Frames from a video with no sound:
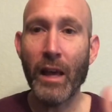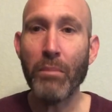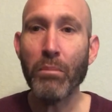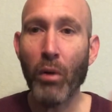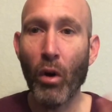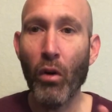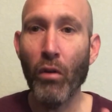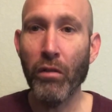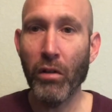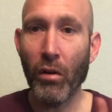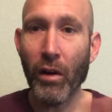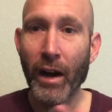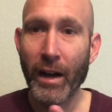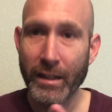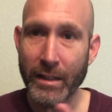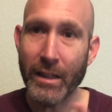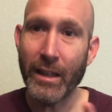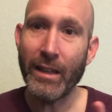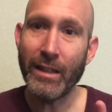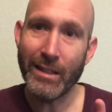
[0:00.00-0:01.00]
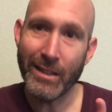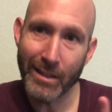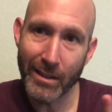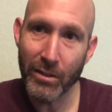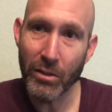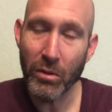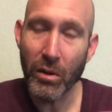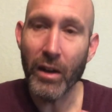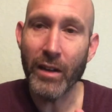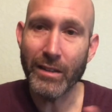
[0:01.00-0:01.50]
pulverize it
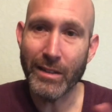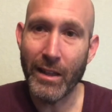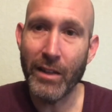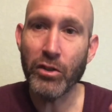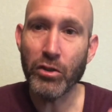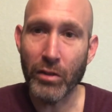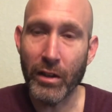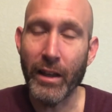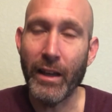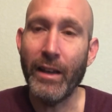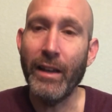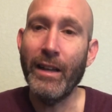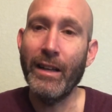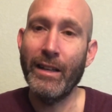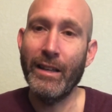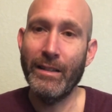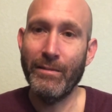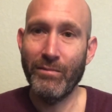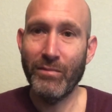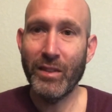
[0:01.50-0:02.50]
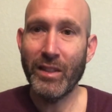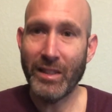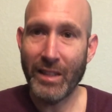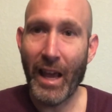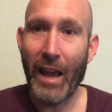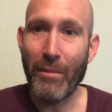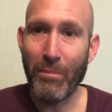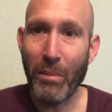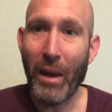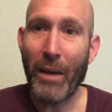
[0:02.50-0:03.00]
into essentially
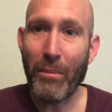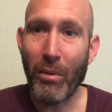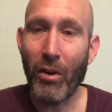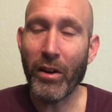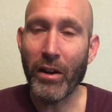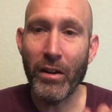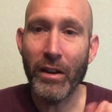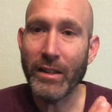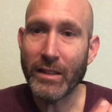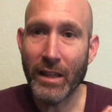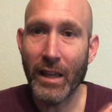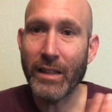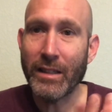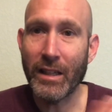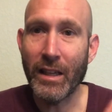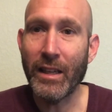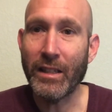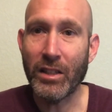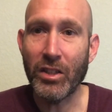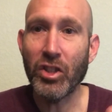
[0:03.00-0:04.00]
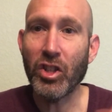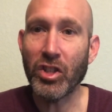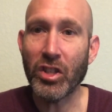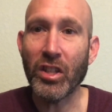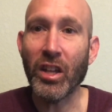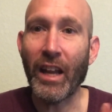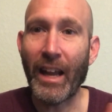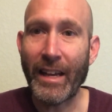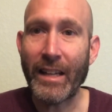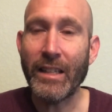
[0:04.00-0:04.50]
sandpaper. You know, it's just
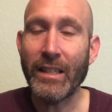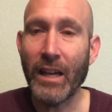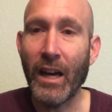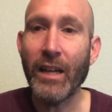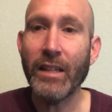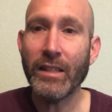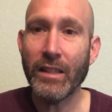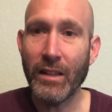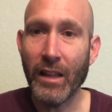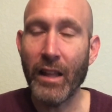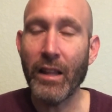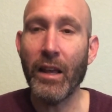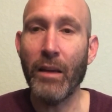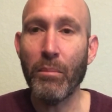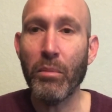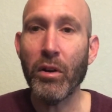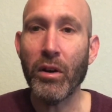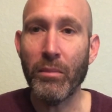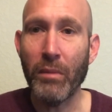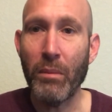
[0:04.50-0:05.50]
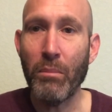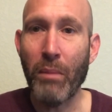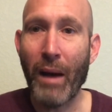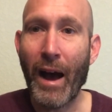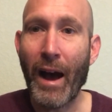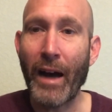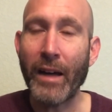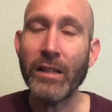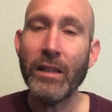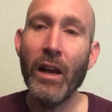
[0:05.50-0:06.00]
like dust, and then they put them in
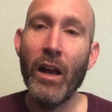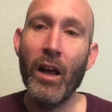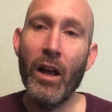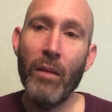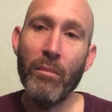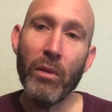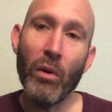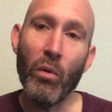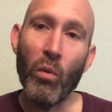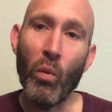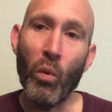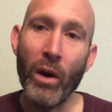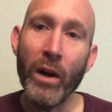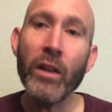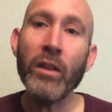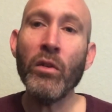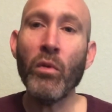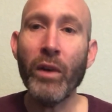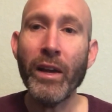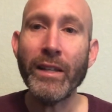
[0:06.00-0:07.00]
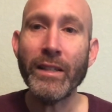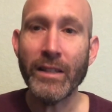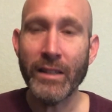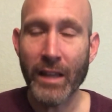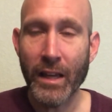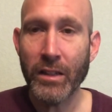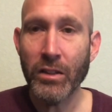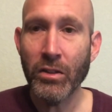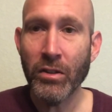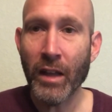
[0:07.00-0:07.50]
bags. But one of the reasons
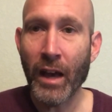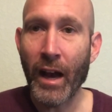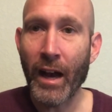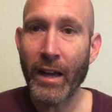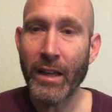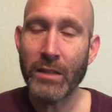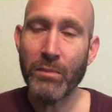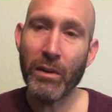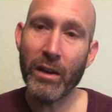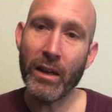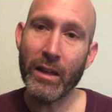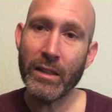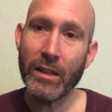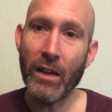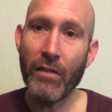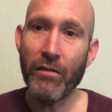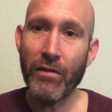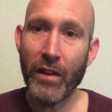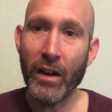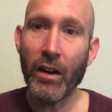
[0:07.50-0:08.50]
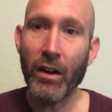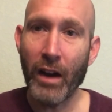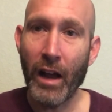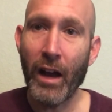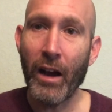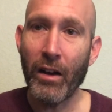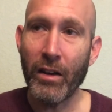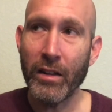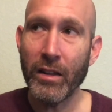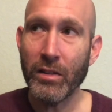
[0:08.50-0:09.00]
they do that is because they figured
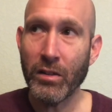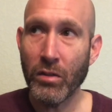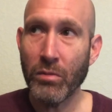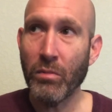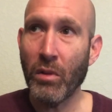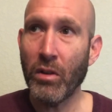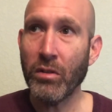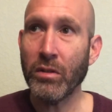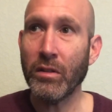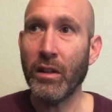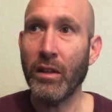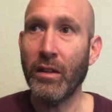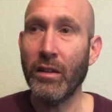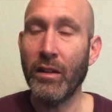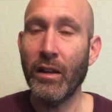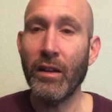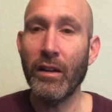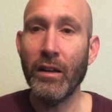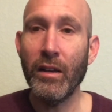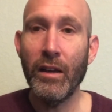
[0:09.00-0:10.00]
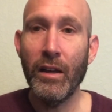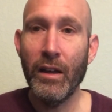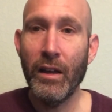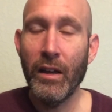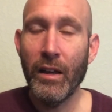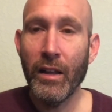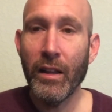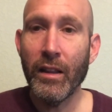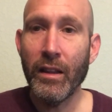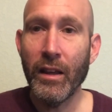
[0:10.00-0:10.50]
out, and this is mostly
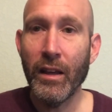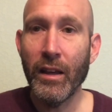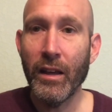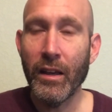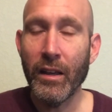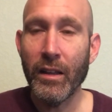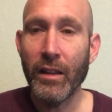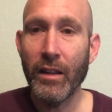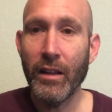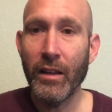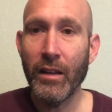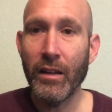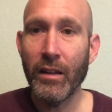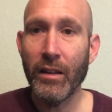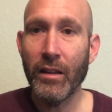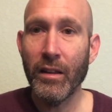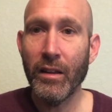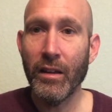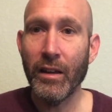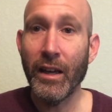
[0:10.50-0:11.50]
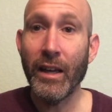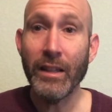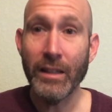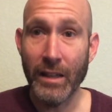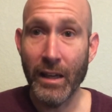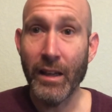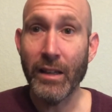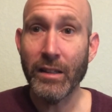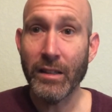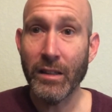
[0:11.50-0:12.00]
the Indians,